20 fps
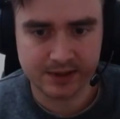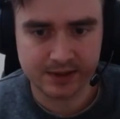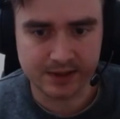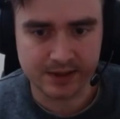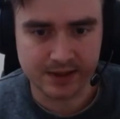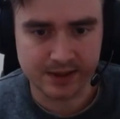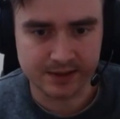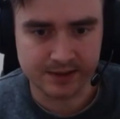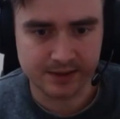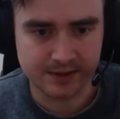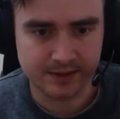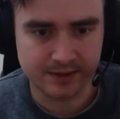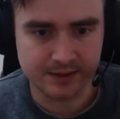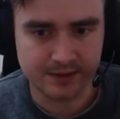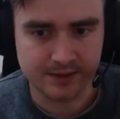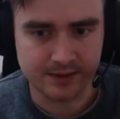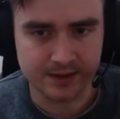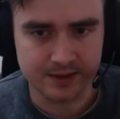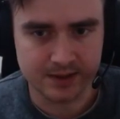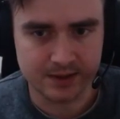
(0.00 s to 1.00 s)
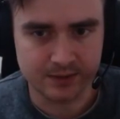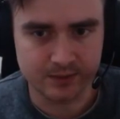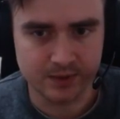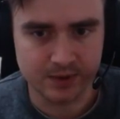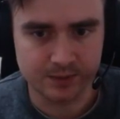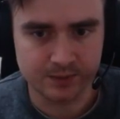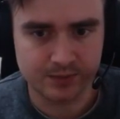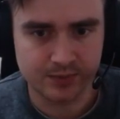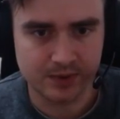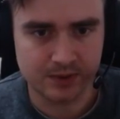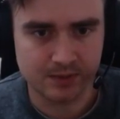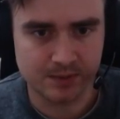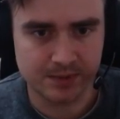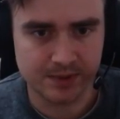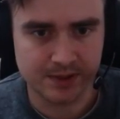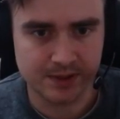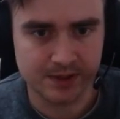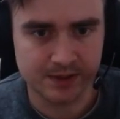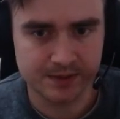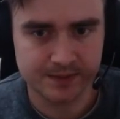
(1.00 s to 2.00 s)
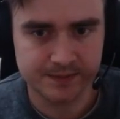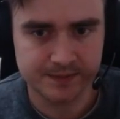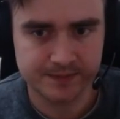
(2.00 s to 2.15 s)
get this one probably here.